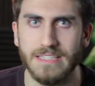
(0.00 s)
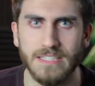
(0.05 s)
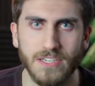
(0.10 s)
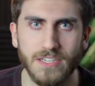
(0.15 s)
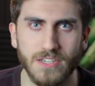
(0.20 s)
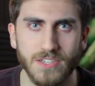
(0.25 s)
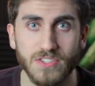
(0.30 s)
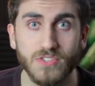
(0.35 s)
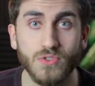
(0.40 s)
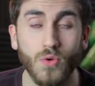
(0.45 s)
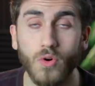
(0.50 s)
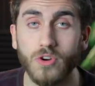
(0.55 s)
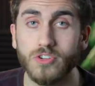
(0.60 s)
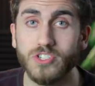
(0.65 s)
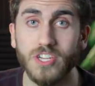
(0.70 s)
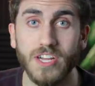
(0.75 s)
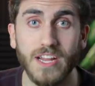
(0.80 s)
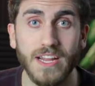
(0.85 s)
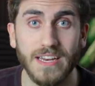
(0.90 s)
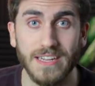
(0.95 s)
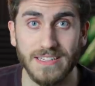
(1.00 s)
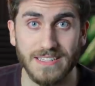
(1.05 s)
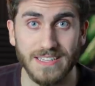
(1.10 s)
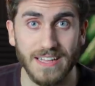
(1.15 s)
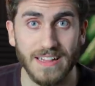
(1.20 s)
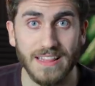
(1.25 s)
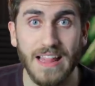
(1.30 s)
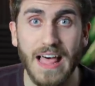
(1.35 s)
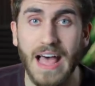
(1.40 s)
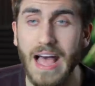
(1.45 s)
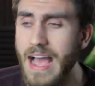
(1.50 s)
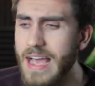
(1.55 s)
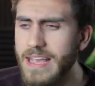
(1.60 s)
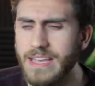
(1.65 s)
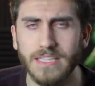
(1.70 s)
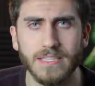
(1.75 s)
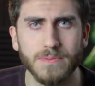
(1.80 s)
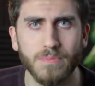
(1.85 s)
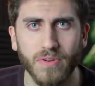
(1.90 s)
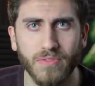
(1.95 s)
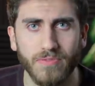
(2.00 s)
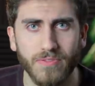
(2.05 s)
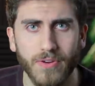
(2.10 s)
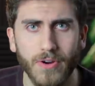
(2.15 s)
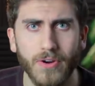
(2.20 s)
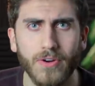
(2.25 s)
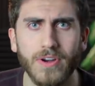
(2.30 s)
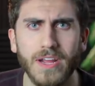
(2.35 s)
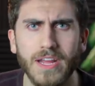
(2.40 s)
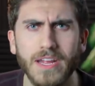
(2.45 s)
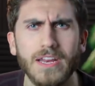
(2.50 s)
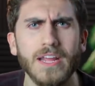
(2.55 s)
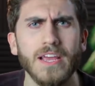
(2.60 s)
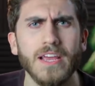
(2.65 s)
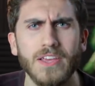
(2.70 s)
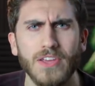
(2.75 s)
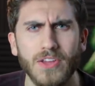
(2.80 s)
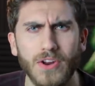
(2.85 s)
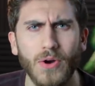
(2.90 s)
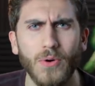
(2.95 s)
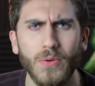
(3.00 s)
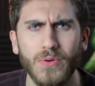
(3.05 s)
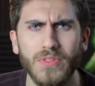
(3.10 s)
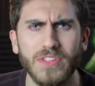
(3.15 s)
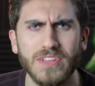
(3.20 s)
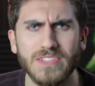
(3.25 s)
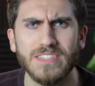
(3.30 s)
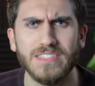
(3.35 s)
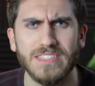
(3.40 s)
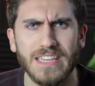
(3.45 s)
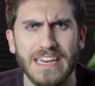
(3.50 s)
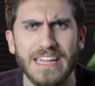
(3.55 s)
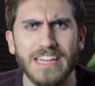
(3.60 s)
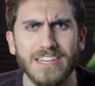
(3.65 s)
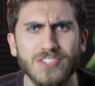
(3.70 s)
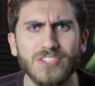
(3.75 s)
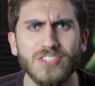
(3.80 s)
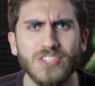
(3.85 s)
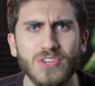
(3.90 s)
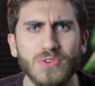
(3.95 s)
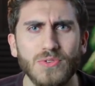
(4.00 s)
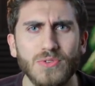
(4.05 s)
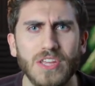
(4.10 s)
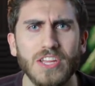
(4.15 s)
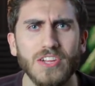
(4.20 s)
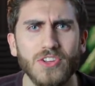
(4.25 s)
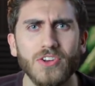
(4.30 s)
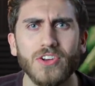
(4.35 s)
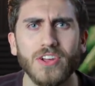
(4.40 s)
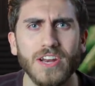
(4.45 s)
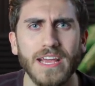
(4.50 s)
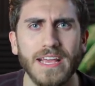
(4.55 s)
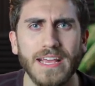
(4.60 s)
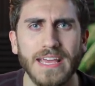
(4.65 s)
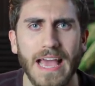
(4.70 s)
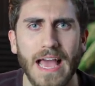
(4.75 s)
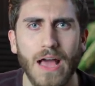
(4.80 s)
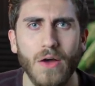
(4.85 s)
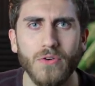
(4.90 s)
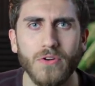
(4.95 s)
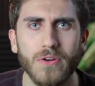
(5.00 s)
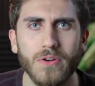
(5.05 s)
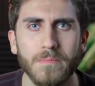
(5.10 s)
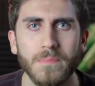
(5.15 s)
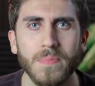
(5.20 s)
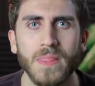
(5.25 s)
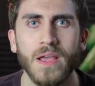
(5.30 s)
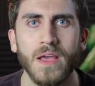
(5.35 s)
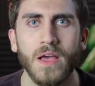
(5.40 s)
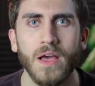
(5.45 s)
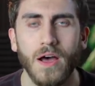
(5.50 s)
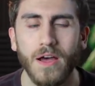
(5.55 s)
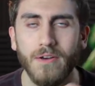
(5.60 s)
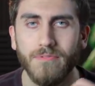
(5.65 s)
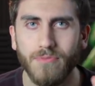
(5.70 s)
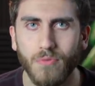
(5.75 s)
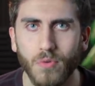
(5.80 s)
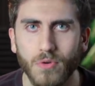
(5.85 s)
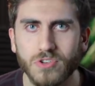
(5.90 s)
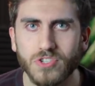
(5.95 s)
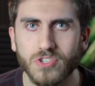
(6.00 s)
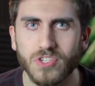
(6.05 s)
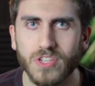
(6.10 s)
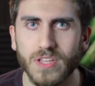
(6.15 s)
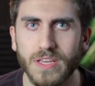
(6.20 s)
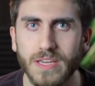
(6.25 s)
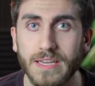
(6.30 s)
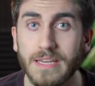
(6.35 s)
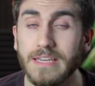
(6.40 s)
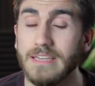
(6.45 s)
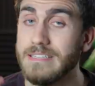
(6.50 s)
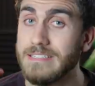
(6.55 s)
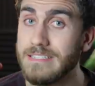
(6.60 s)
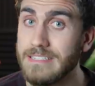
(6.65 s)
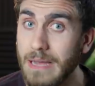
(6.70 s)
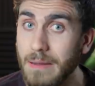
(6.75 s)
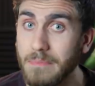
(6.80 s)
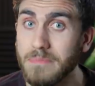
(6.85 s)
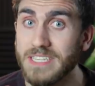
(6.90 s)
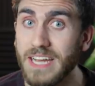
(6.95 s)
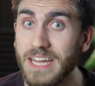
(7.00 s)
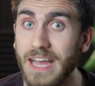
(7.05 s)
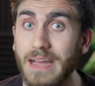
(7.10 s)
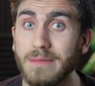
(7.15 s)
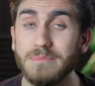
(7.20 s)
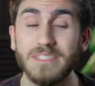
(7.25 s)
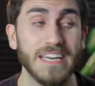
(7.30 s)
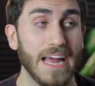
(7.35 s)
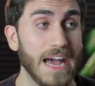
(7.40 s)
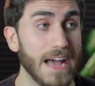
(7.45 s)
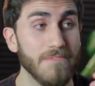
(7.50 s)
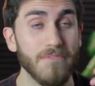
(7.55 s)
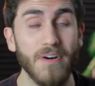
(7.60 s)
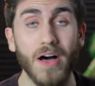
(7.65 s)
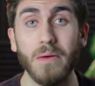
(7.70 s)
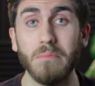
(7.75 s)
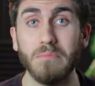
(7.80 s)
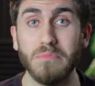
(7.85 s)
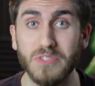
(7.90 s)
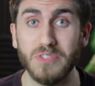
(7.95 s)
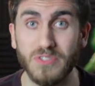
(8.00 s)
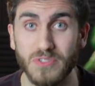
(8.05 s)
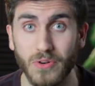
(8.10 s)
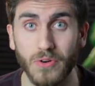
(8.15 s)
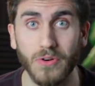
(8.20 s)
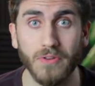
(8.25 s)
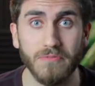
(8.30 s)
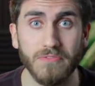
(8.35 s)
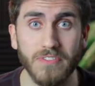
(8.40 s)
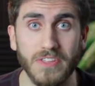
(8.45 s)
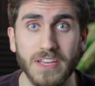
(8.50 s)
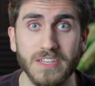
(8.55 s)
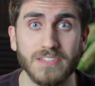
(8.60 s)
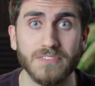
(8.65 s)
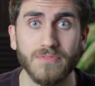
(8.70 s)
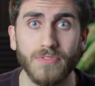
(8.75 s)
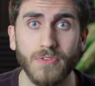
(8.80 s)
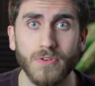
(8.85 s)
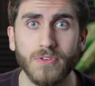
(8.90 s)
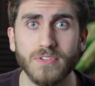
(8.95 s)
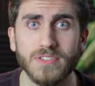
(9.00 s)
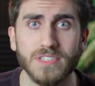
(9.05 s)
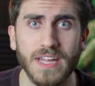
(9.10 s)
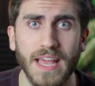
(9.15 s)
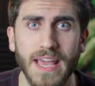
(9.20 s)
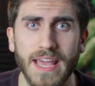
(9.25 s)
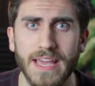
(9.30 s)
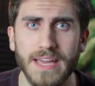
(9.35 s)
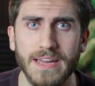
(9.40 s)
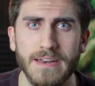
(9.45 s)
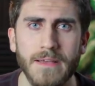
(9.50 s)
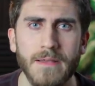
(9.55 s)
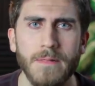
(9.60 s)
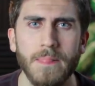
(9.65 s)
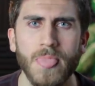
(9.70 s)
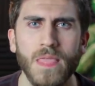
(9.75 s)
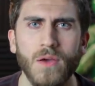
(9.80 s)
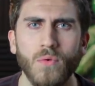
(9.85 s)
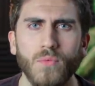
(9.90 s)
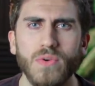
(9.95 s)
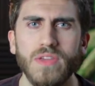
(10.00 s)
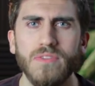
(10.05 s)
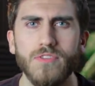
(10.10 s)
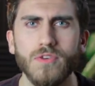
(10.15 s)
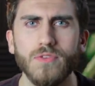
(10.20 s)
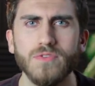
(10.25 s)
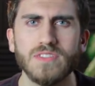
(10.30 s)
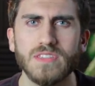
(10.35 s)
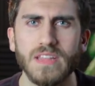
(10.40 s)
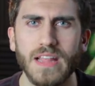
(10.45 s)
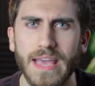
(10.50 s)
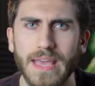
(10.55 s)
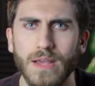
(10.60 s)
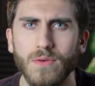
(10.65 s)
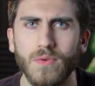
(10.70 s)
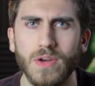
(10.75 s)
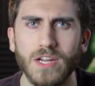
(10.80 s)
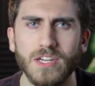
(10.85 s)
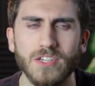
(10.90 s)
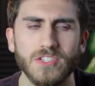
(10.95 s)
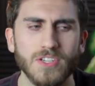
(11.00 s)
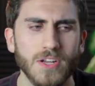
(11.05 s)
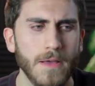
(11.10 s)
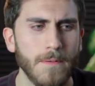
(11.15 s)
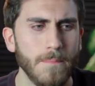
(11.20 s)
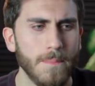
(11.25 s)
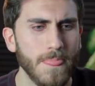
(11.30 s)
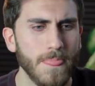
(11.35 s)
It's a distortion. It's a lie. It's perverted. You know, this is an issue that you're going to encounter. Unfortunately, sometimes, and I've observed this firsthand, we've used language